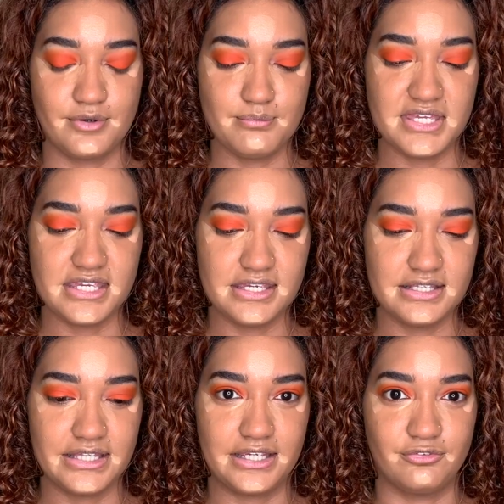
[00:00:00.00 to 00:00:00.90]
for me,
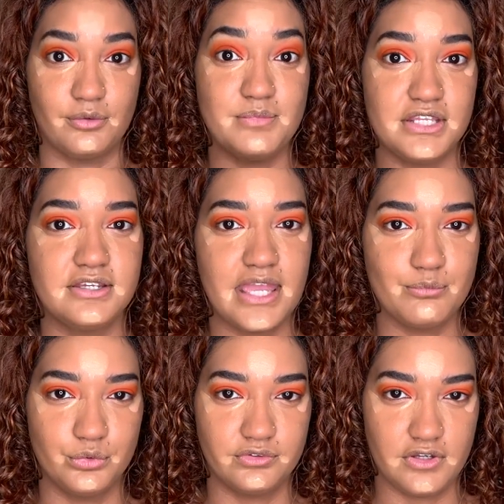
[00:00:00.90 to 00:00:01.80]
to gain
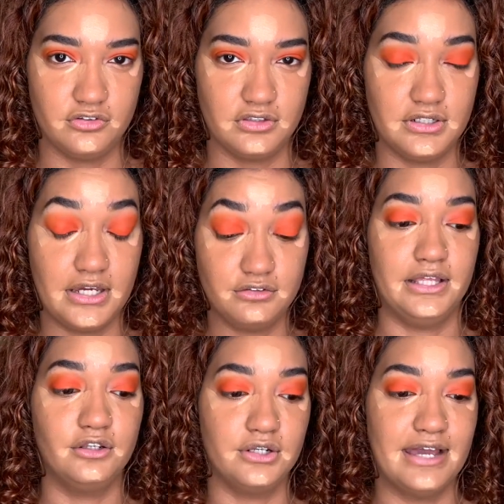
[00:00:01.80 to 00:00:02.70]
motivation, I
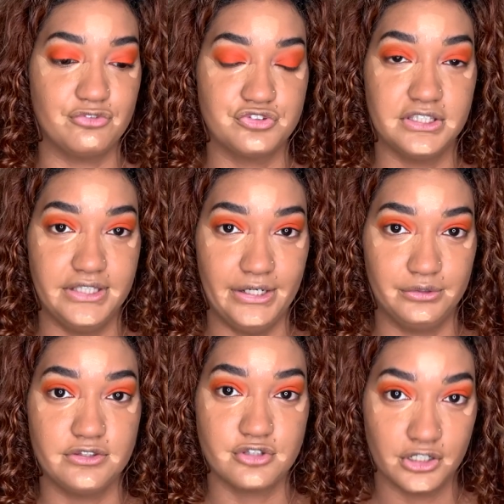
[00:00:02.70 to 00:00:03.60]
literally have to sit down
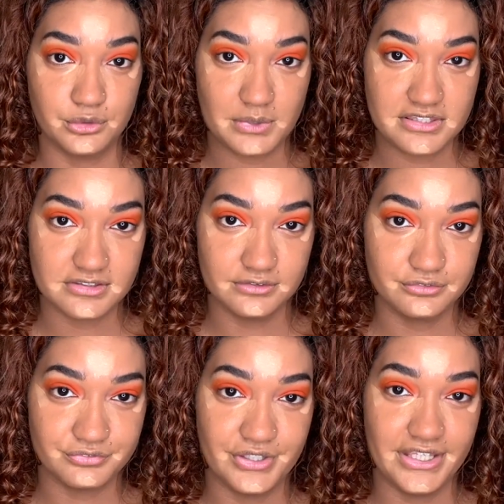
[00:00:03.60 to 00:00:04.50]
and talk to
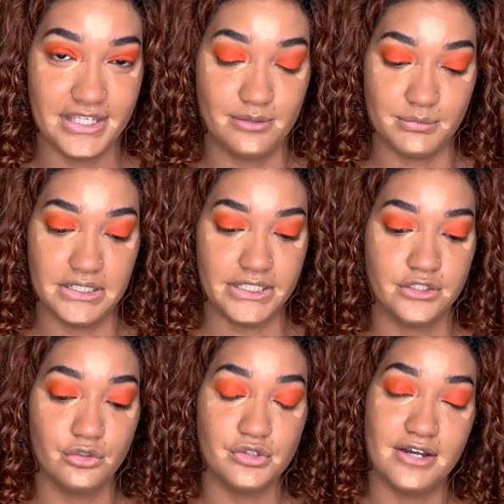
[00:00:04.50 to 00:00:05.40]
myself and be like,
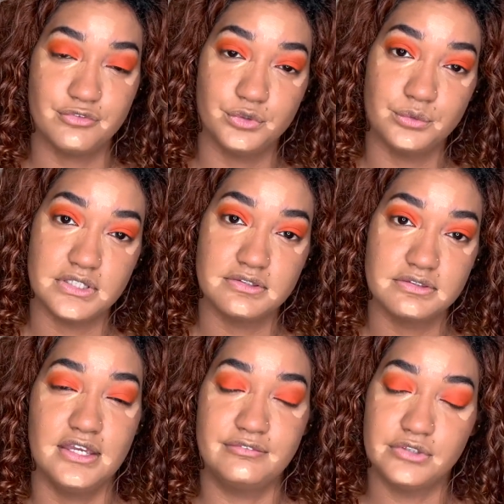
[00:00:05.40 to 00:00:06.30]
you know, you have to do this.
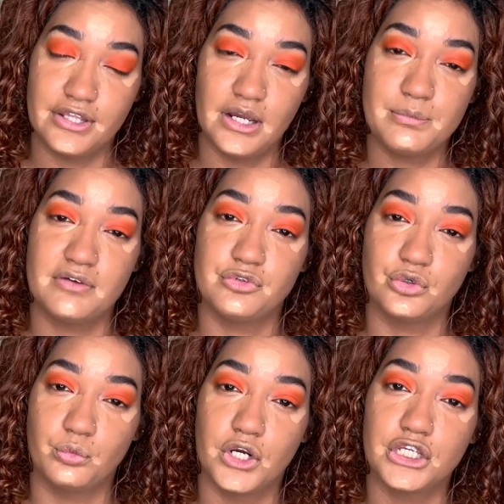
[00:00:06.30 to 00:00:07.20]
You have to get up, you have to go
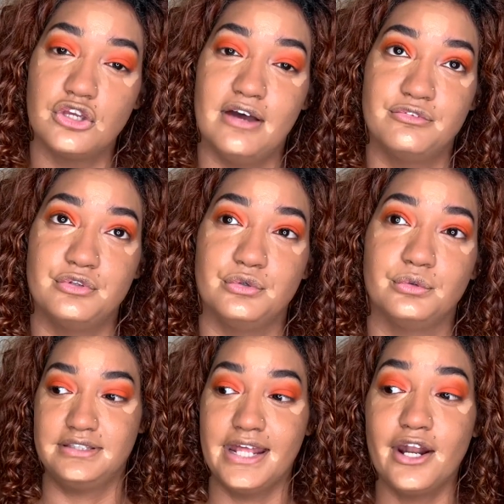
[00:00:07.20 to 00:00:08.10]
to work, you have
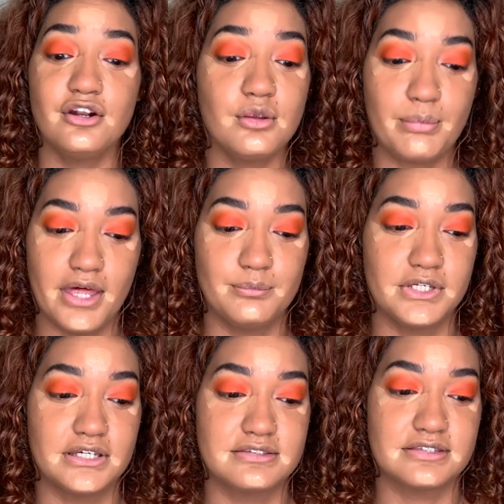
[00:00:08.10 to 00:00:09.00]
to get out of your bed,
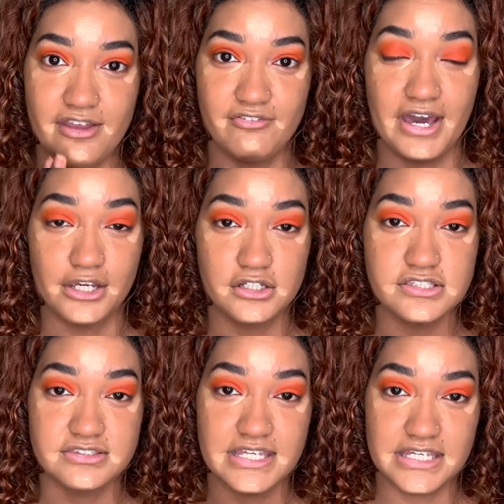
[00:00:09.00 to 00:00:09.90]
because if I could
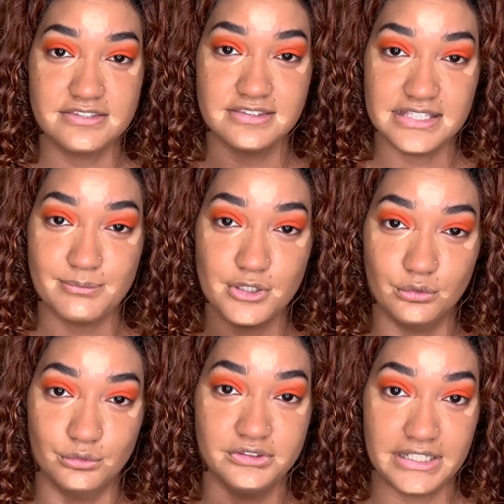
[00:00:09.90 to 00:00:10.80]
stay sleeping
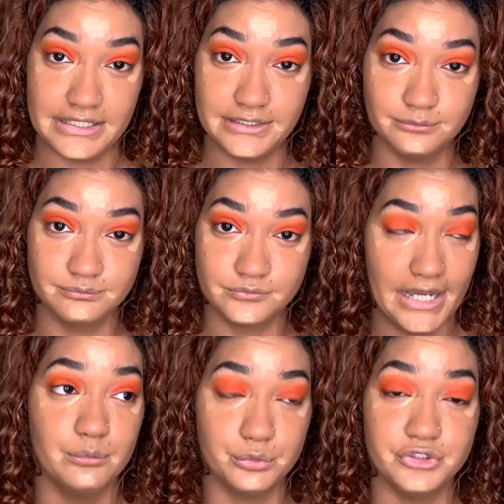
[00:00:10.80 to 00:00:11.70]
all day,
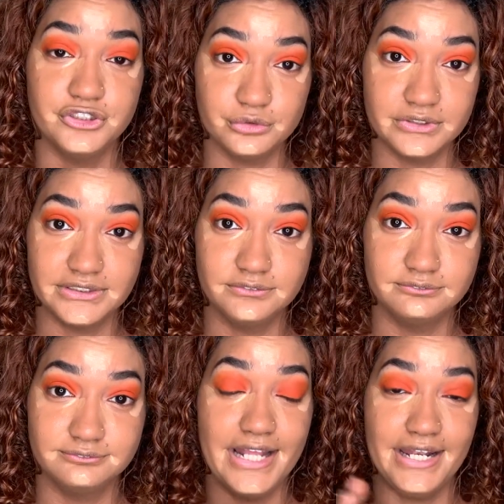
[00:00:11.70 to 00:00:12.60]
I would do it.
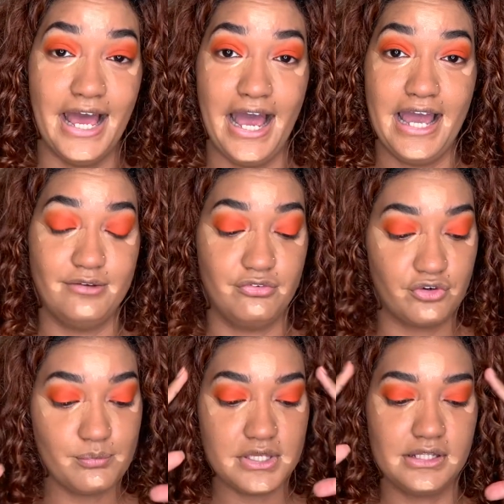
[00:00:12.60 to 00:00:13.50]
And
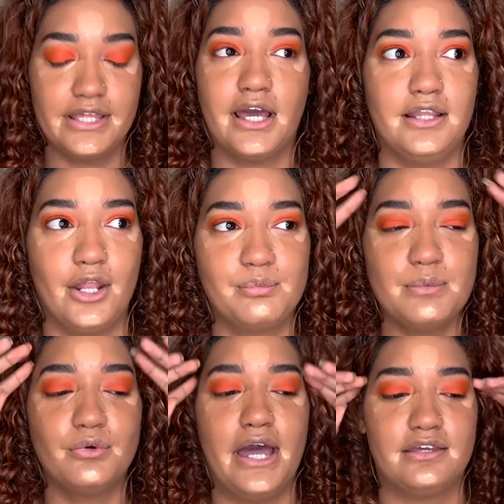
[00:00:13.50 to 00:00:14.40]
for me, like a lot of
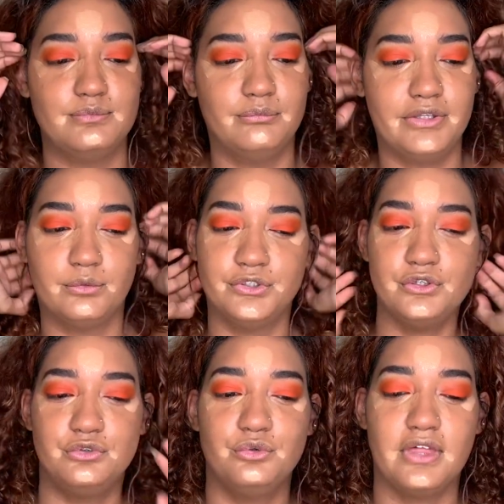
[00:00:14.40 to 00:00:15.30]
people ask me, I'm like, what do
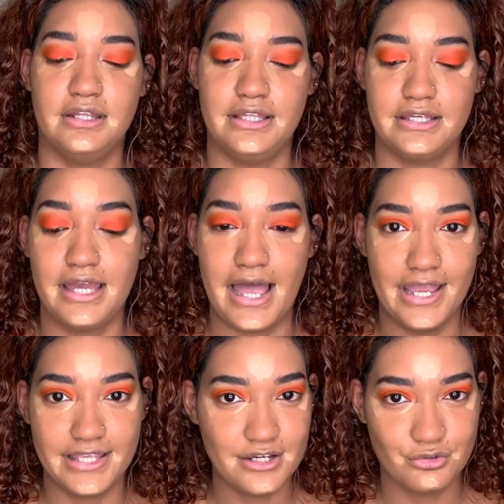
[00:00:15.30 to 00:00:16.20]
you do that? Like,
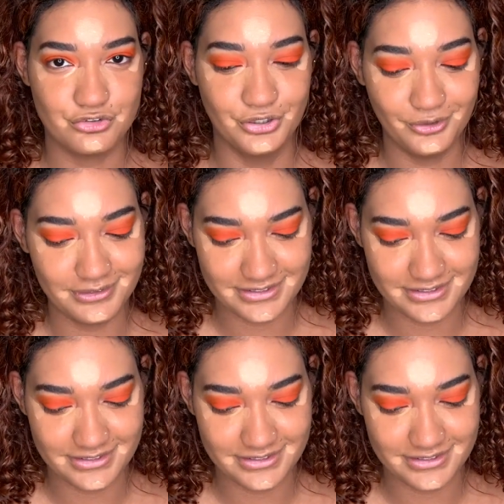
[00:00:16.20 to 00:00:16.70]
I can't control